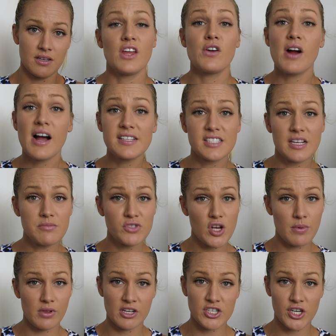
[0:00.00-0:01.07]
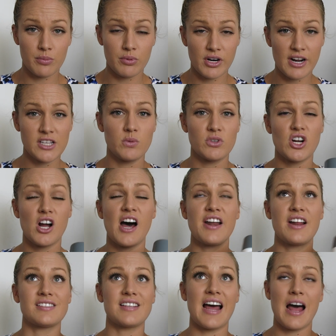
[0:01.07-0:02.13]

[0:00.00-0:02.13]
There are some Dermalogica products which I just